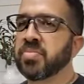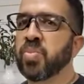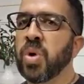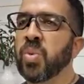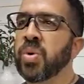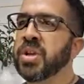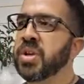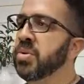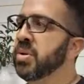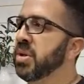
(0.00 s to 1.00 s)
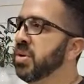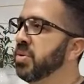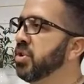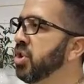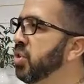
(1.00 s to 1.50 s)
What will you do?
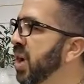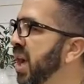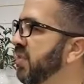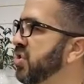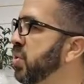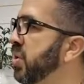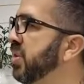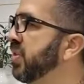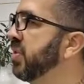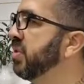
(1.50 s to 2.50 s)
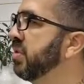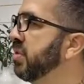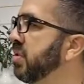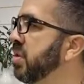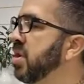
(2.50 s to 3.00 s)
You have a choice.
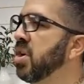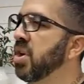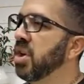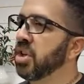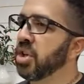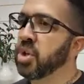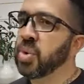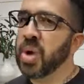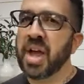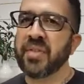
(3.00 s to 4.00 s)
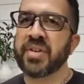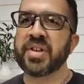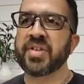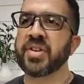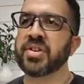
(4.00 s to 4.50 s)
You have a
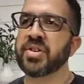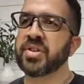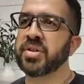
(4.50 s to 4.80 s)
decision.